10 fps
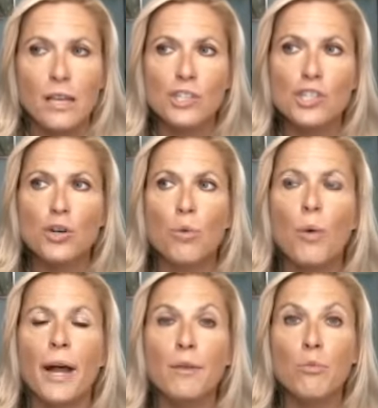So
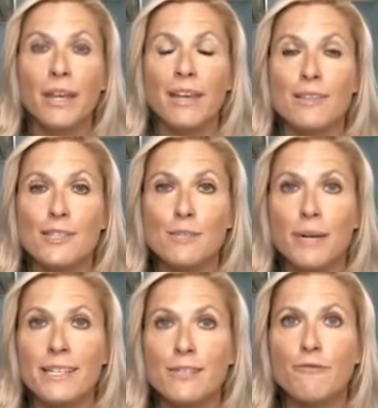when we
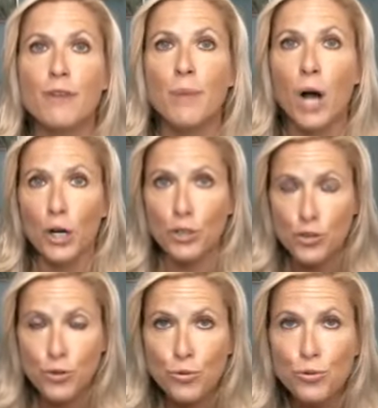express from our
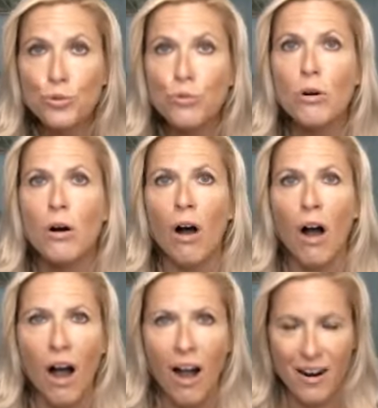true
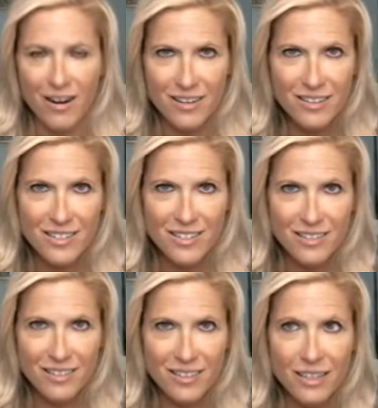
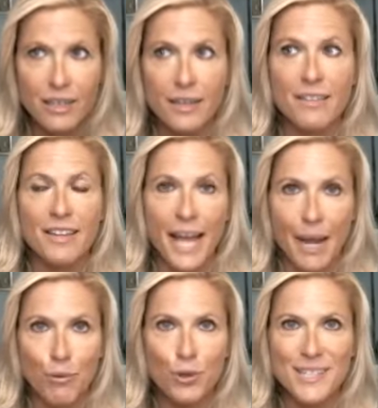heart, the
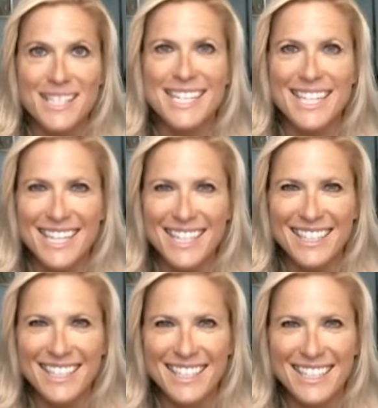Emerald City,
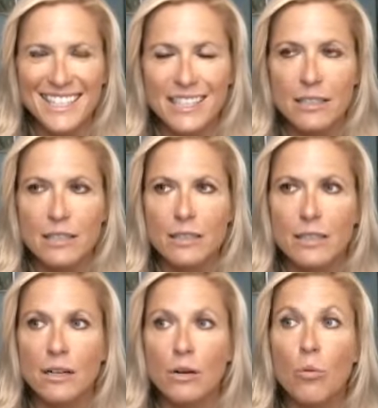
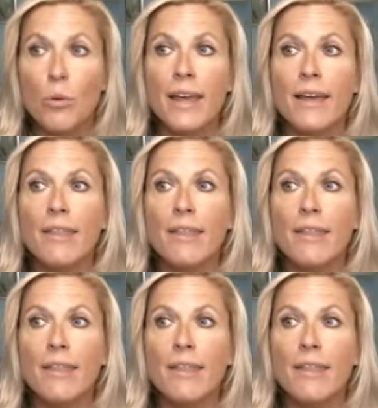we